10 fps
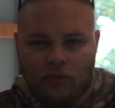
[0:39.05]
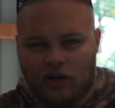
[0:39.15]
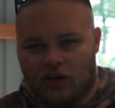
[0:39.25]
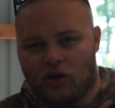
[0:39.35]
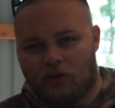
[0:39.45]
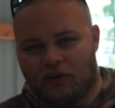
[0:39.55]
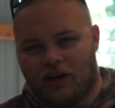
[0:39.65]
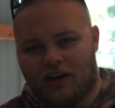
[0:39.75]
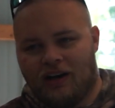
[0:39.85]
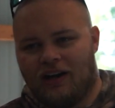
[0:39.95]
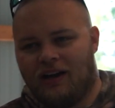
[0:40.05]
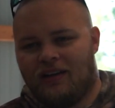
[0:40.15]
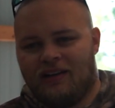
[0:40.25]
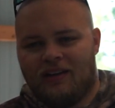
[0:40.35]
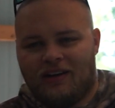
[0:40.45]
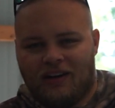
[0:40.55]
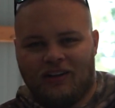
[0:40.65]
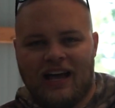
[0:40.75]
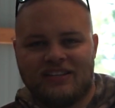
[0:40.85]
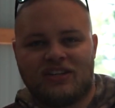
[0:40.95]
we're gonna go over our
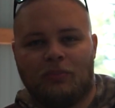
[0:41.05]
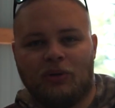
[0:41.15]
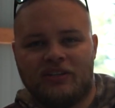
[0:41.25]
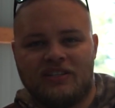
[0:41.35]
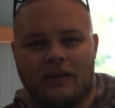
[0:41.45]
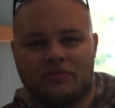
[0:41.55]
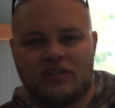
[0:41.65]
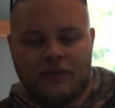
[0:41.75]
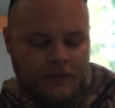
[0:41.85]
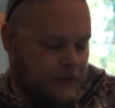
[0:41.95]
last couple of tips.